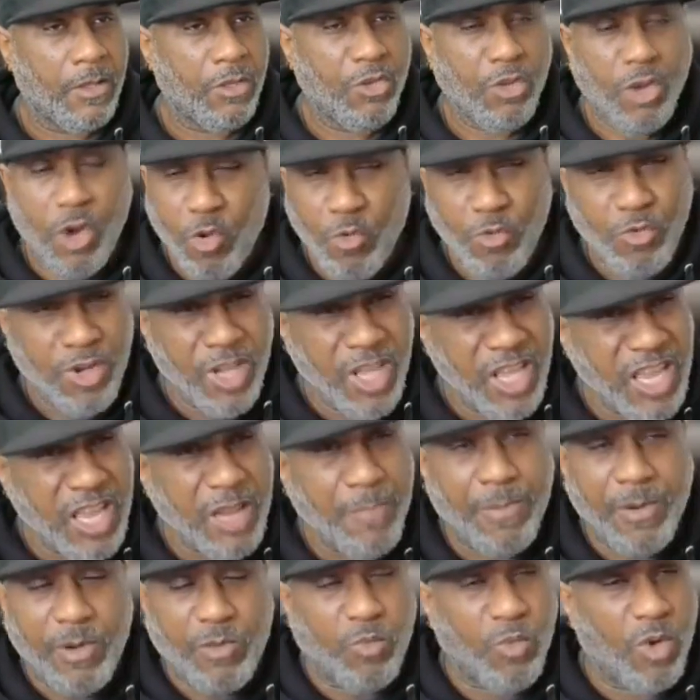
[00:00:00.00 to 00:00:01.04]
You don't
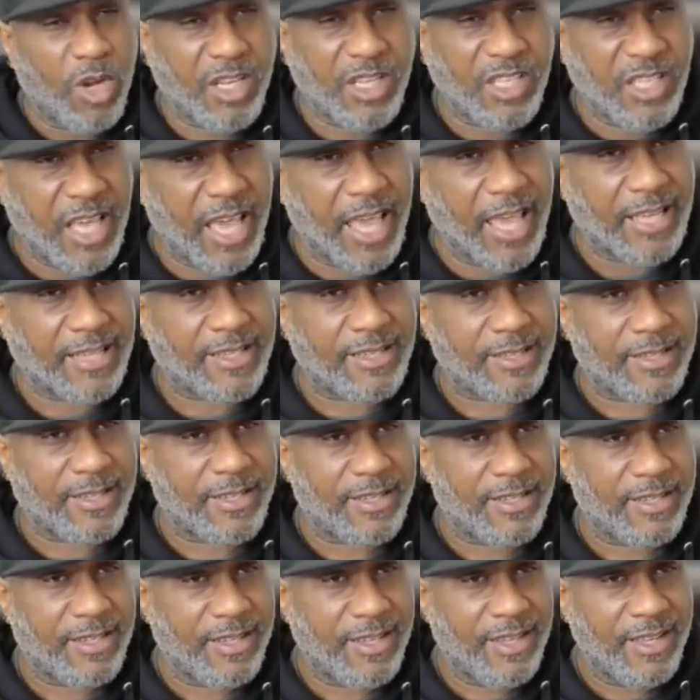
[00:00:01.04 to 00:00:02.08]
need but one
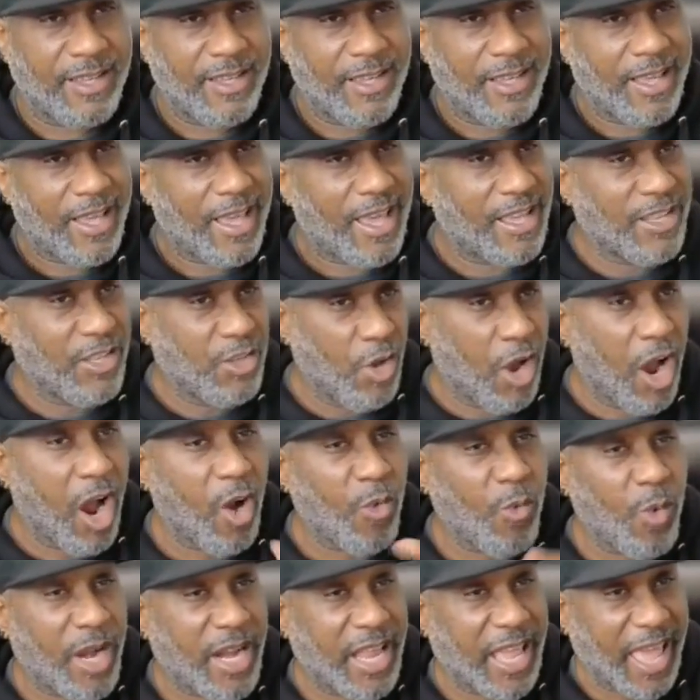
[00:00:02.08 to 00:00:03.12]
yes. And you
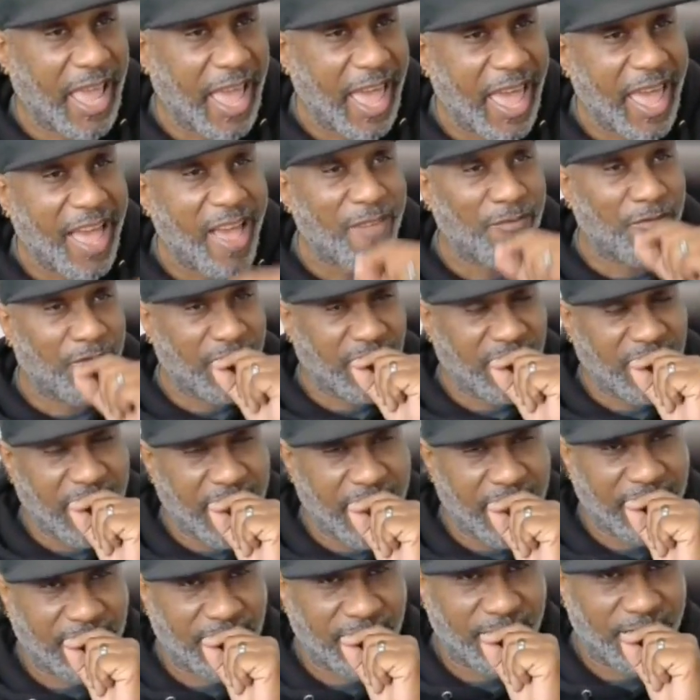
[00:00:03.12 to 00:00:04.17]
already have the
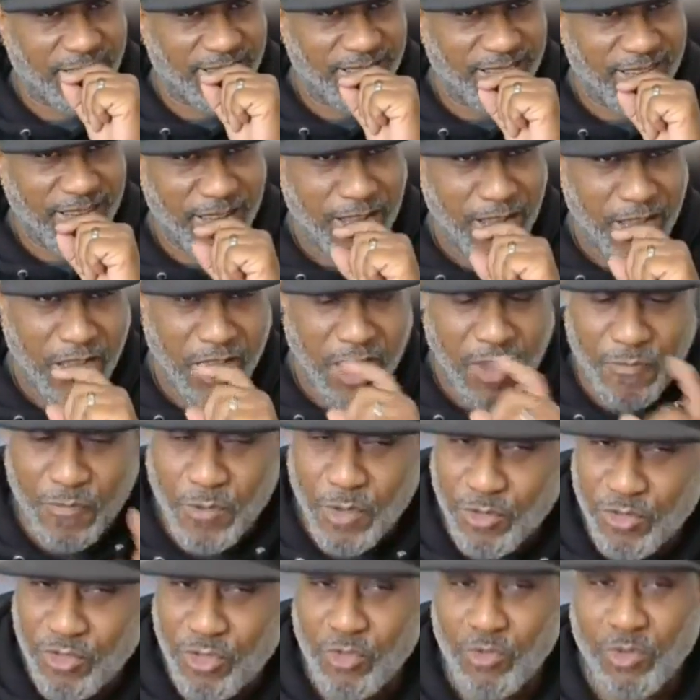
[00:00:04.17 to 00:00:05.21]
yes
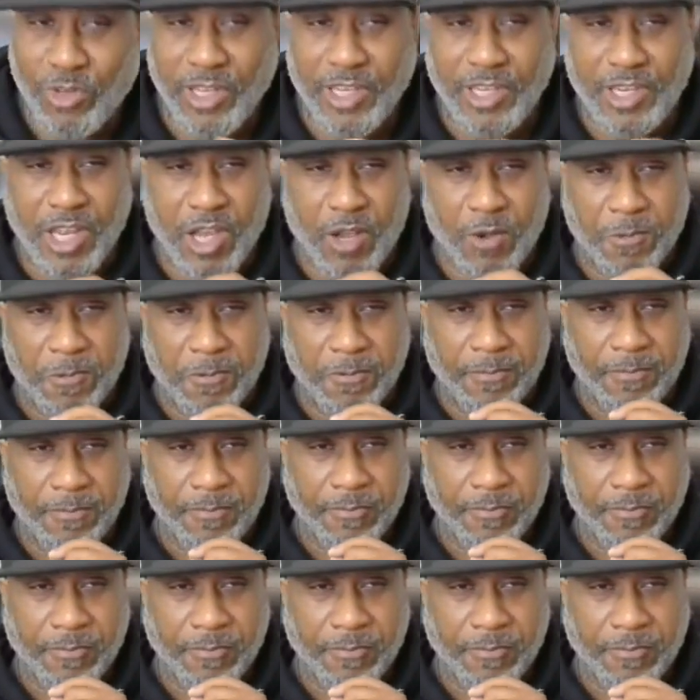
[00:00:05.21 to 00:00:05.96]
if you truly know.